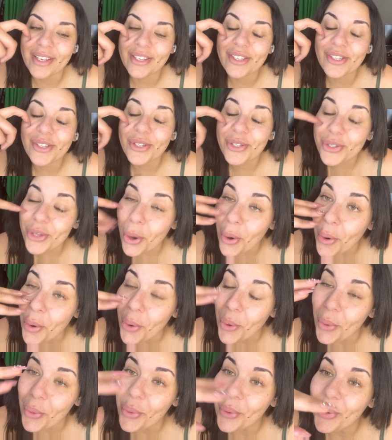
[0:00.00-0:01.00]

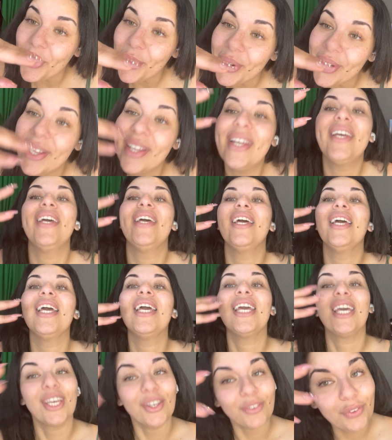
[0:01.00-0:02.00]
So
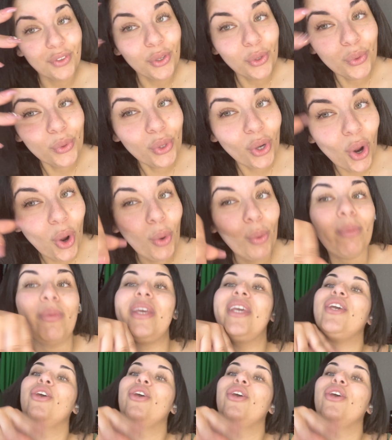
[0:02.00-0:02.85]
if you know me,